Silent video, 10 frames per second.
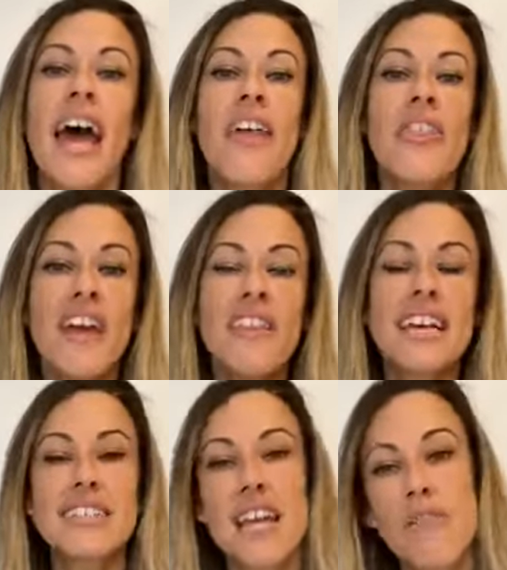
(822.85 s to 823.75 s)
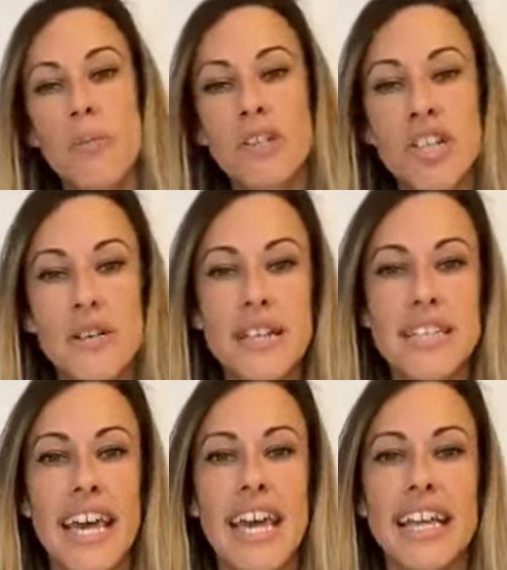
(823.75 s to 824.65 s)
And then that's their
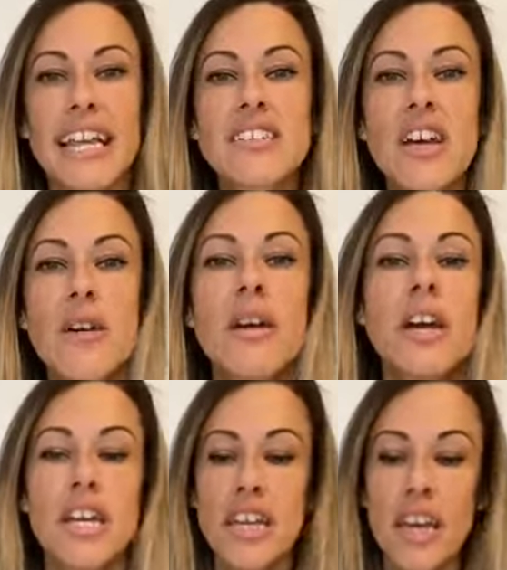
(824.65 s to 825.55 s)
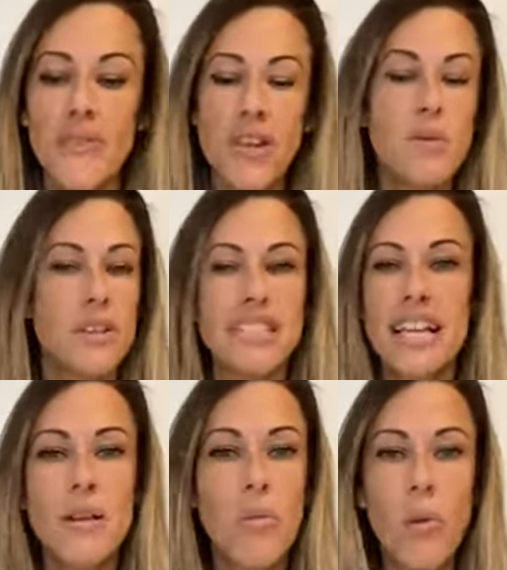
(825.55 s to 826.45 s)
opportunity. Like if
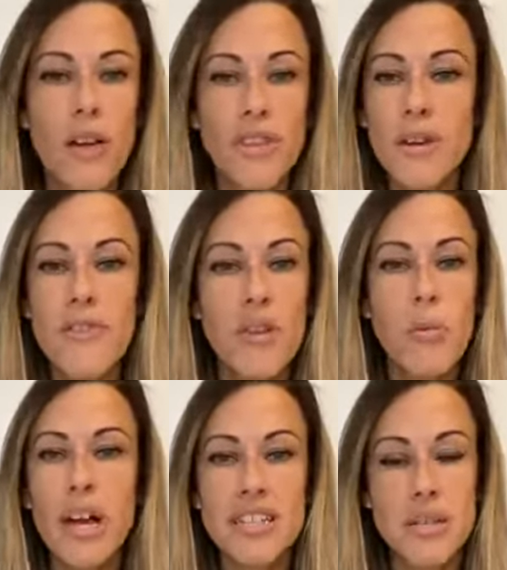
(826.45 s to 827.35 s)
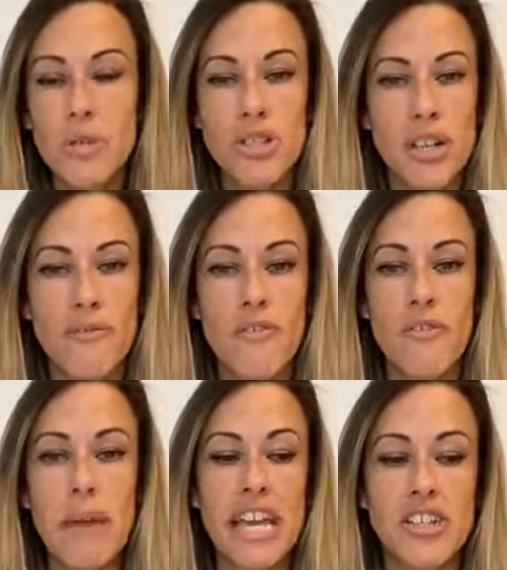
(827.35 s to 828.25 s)
you give them way too much
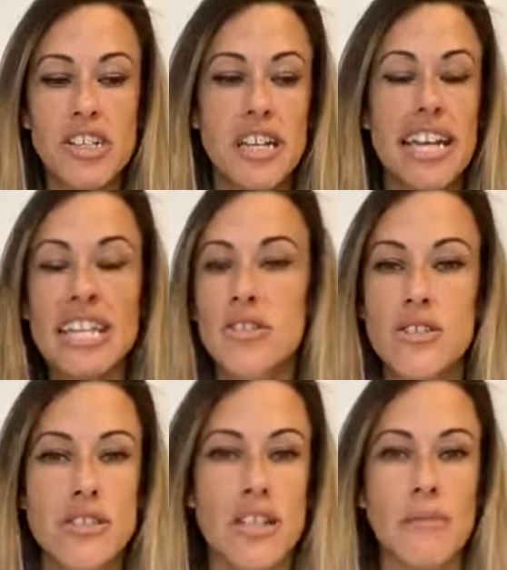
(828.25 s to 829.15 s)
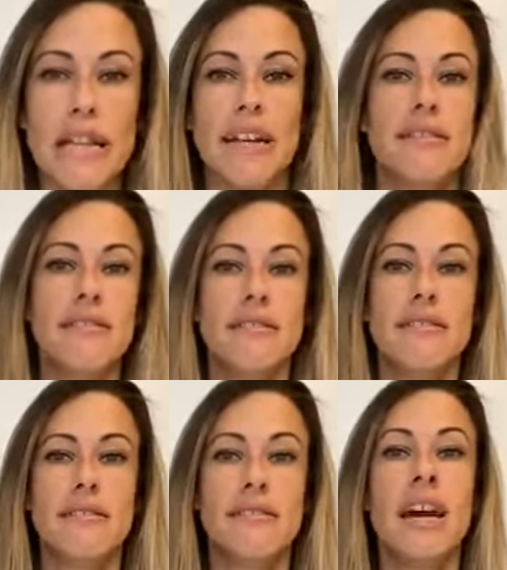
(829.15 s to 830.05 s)
information, it's just gonna be like,
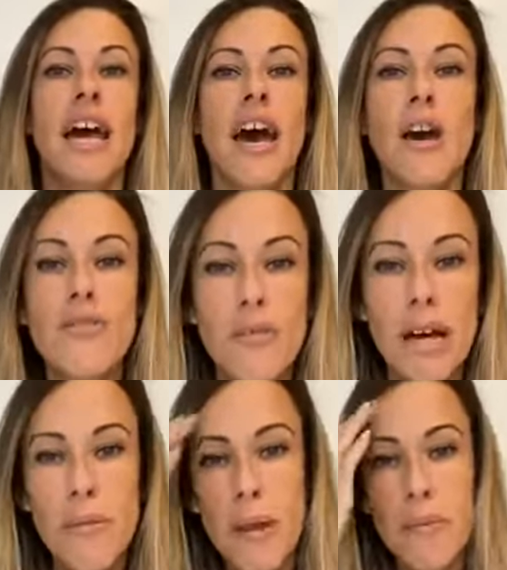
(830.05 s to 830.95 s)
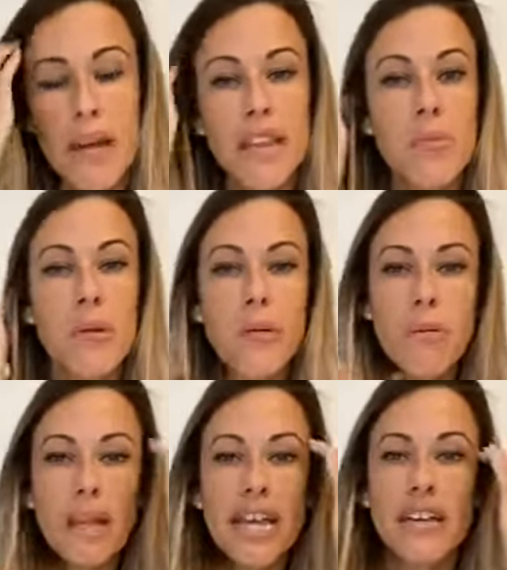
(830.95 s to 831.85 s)
oh, overwhelm them, and they're
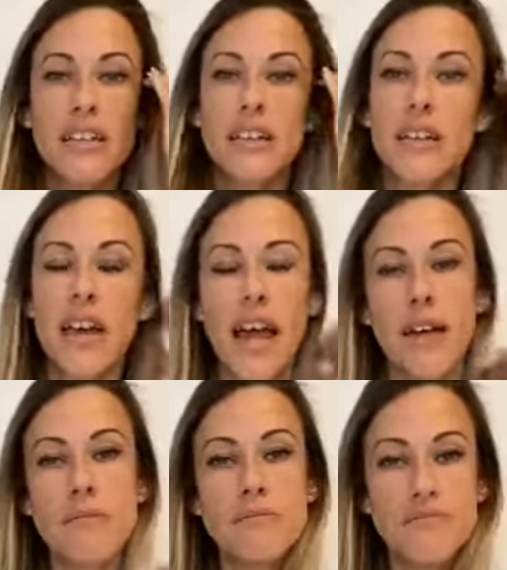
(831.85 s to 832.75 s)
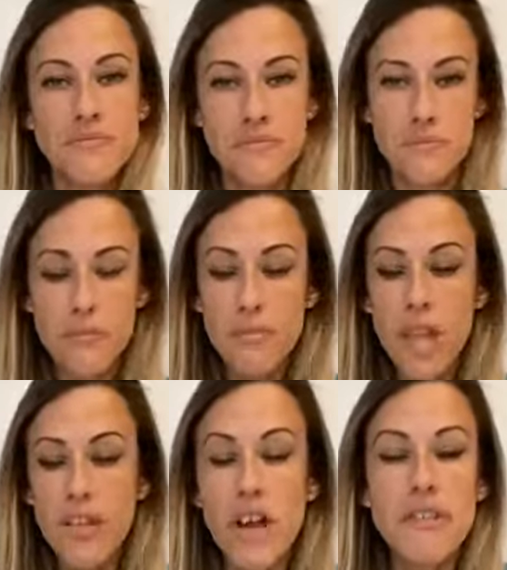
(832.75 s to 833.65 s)
probably gonna
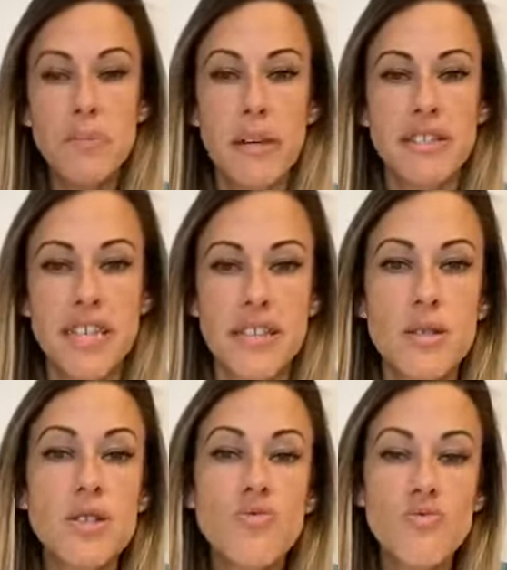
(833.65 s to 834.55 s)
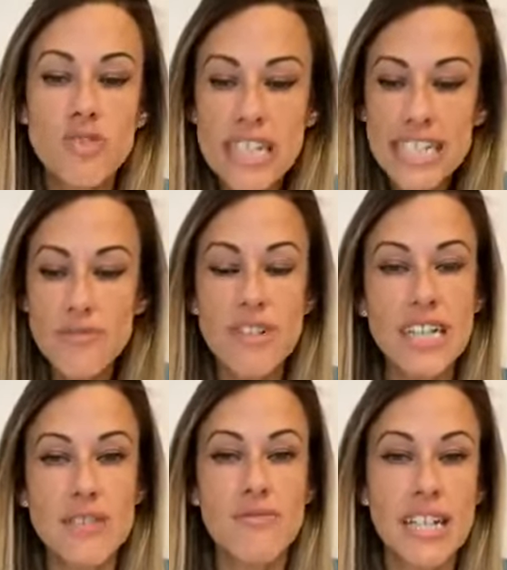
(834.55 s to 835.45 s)
not respond to you. So it's really,
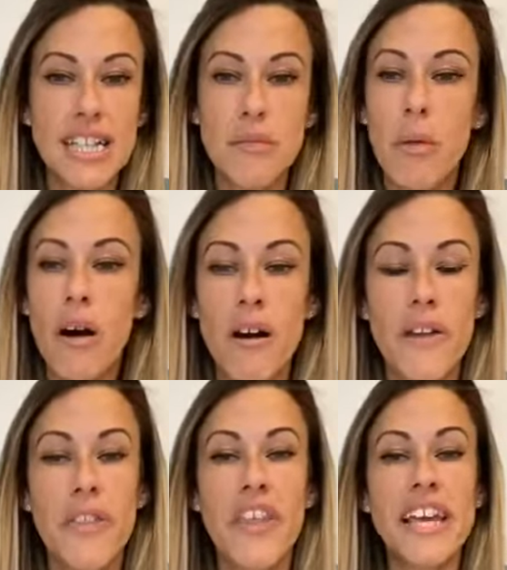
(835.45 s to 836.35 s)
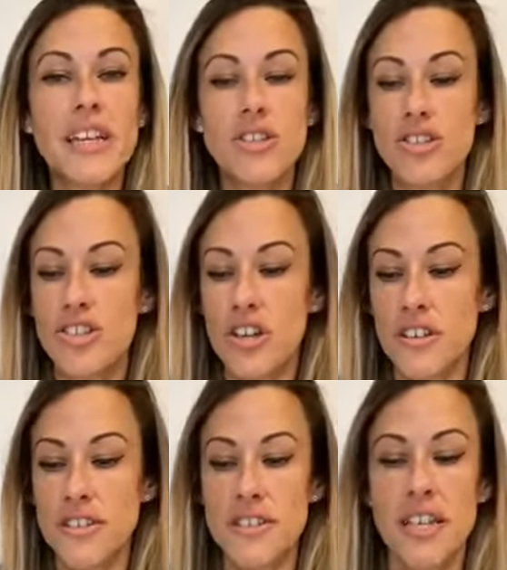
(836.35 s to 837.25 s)
really, really important that you
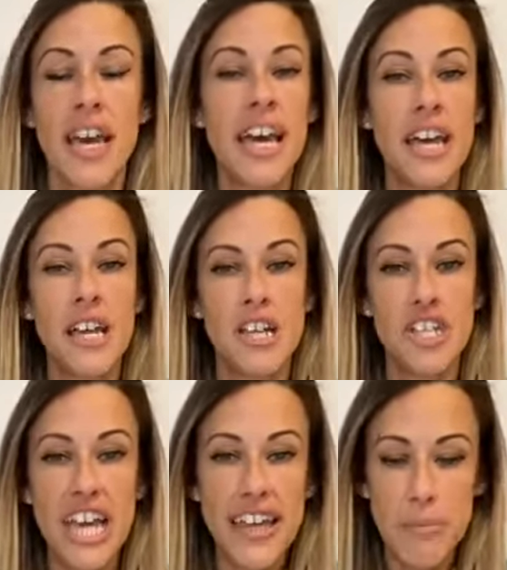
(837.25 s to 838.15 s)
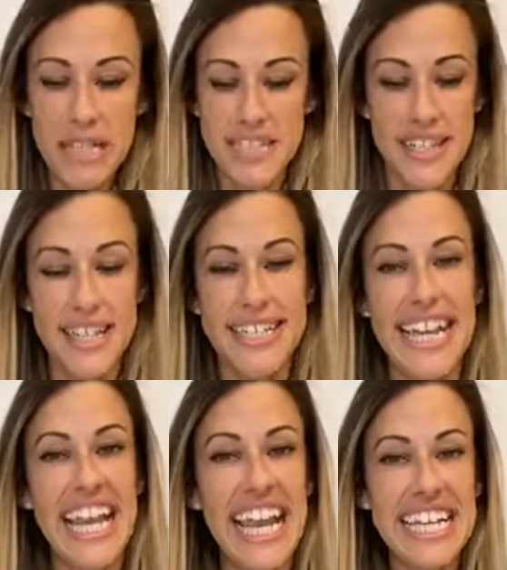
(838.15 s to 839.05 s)
just share the business
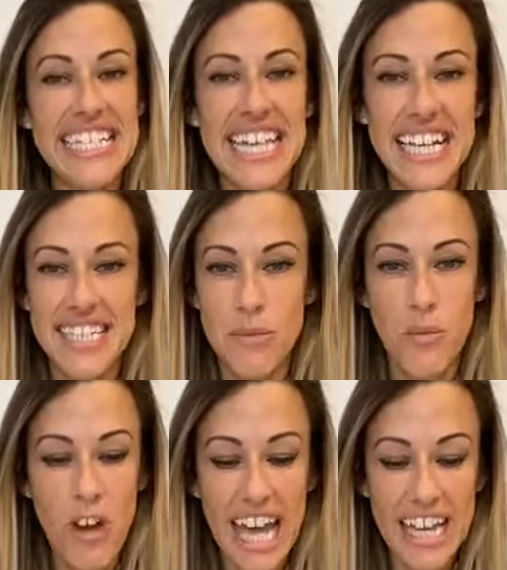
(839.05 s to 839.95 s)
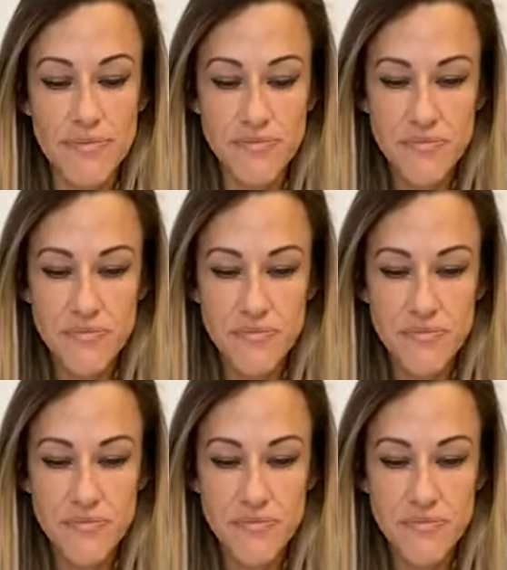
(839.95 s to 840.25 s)
in an exciting way.